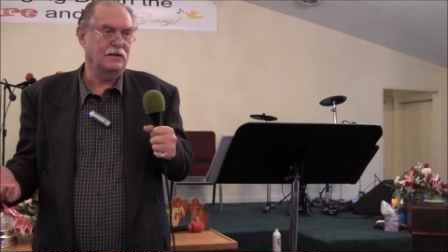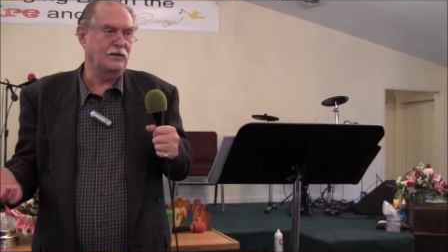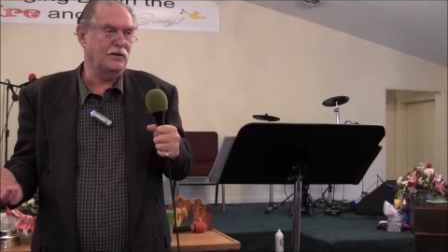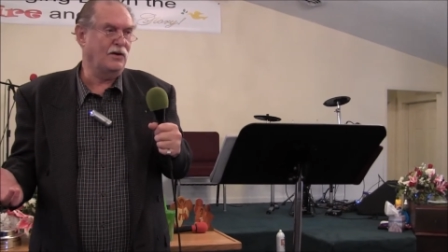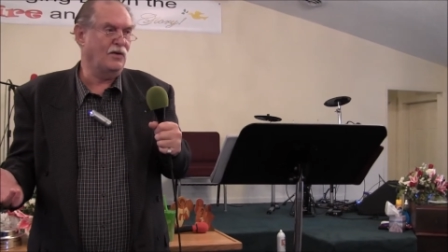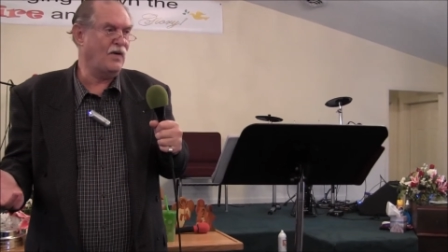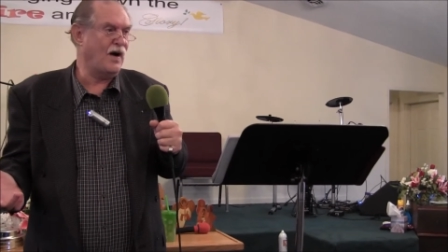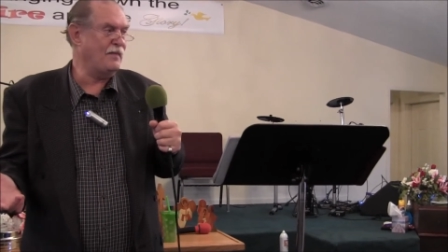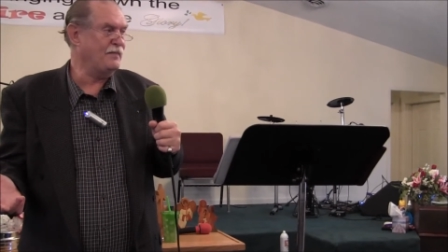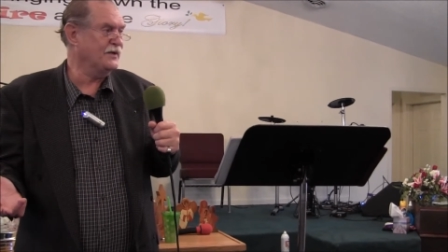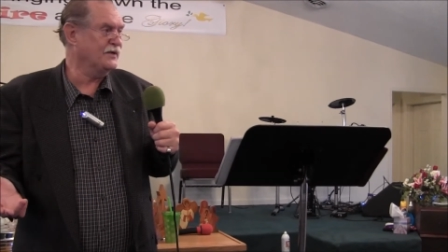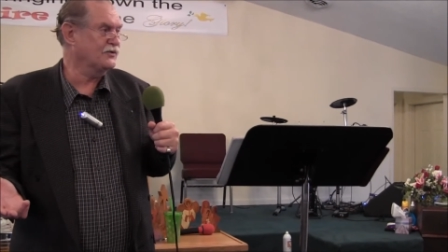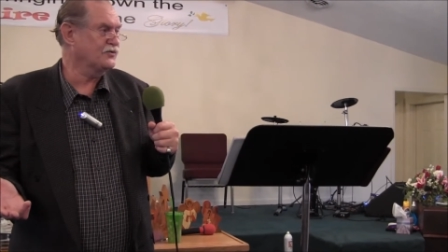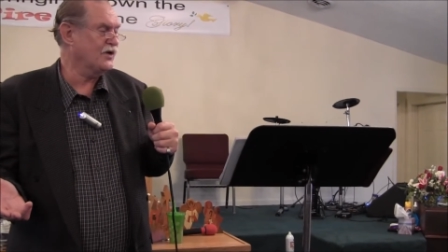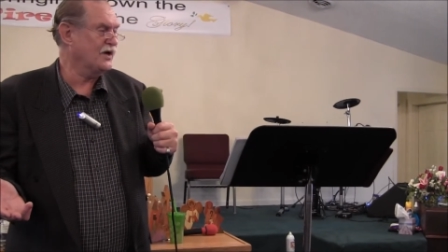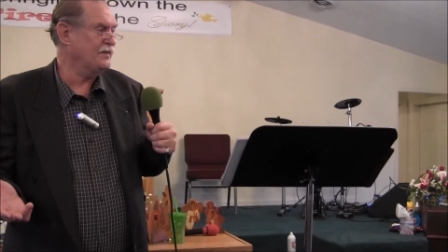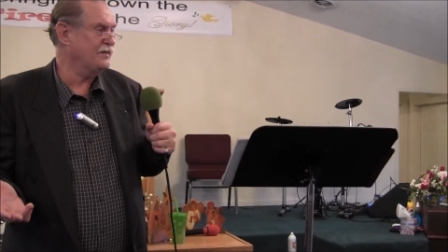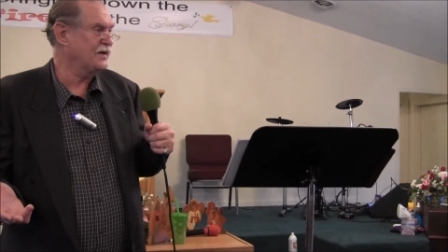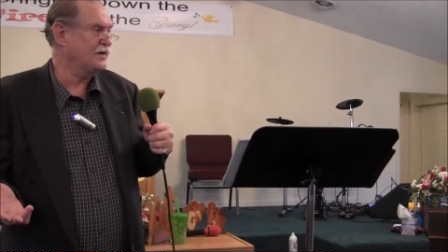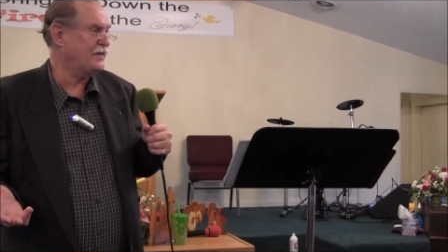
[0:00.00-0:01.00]
you know, I've been
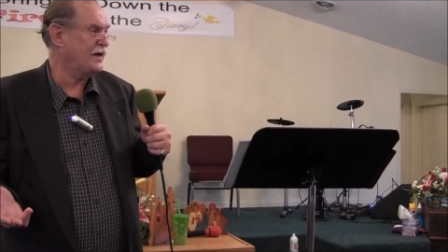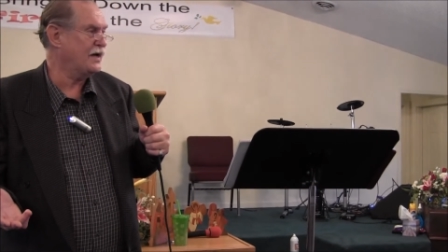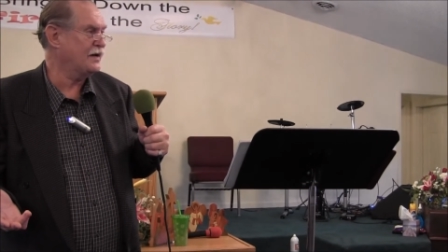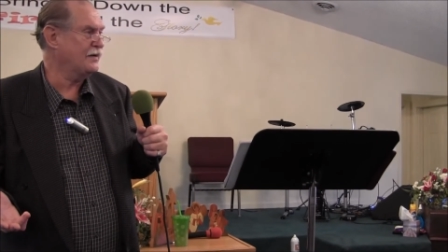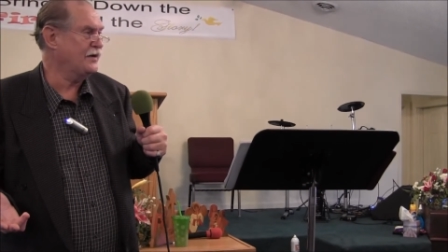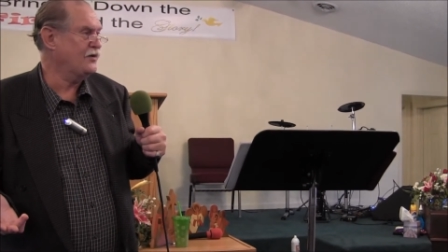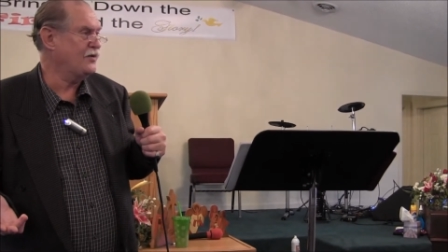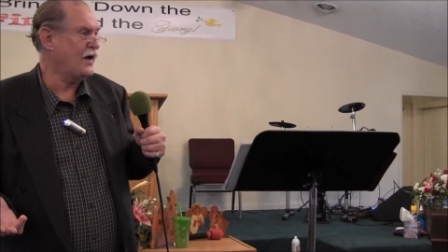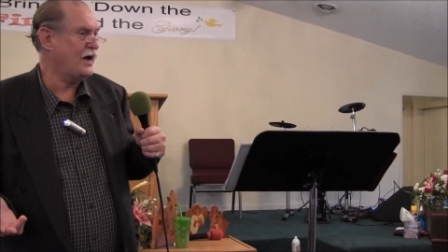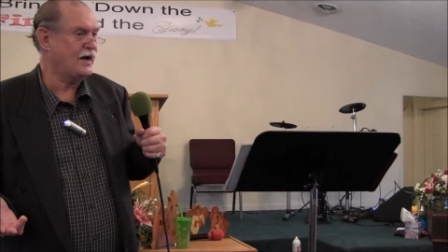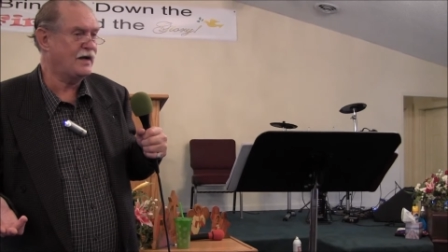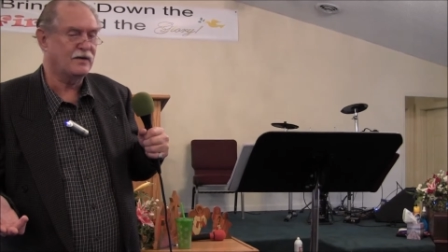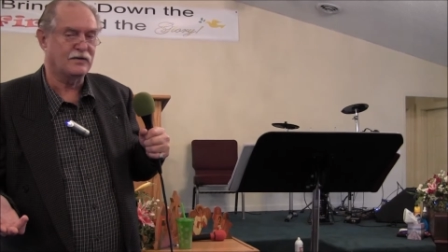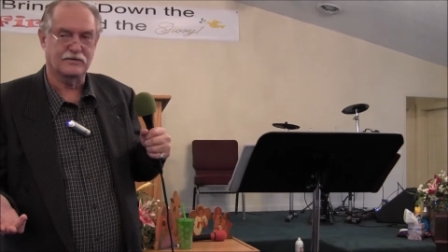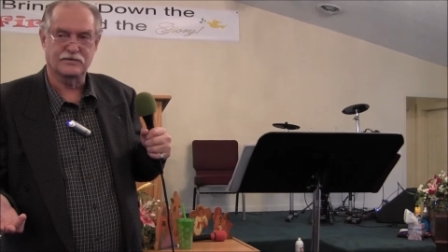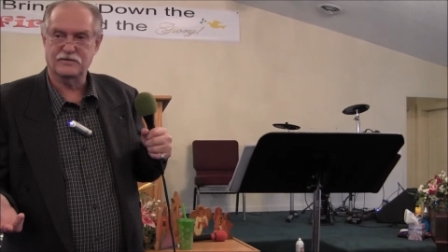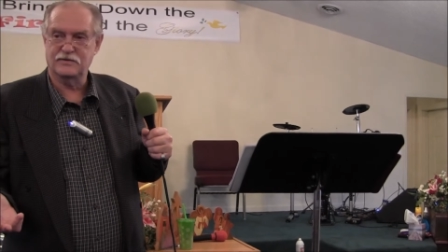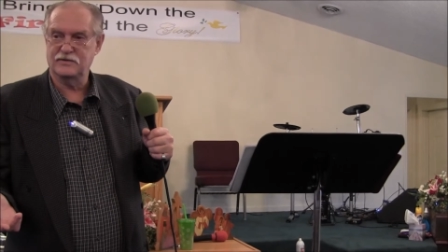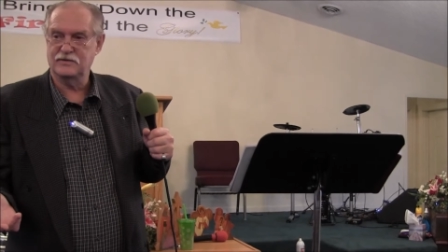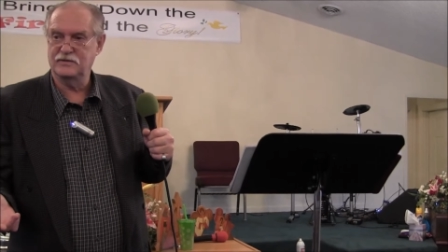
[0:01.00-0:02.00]
dreaming about a new
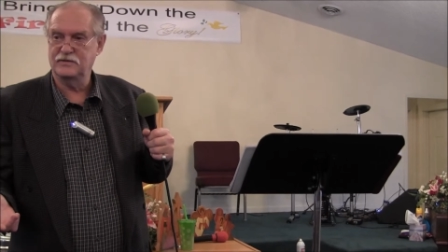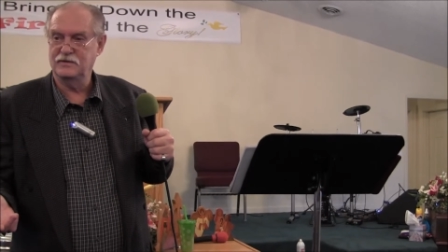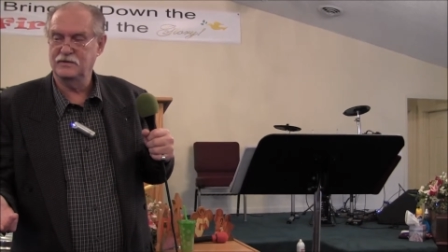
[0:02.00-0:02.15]
house.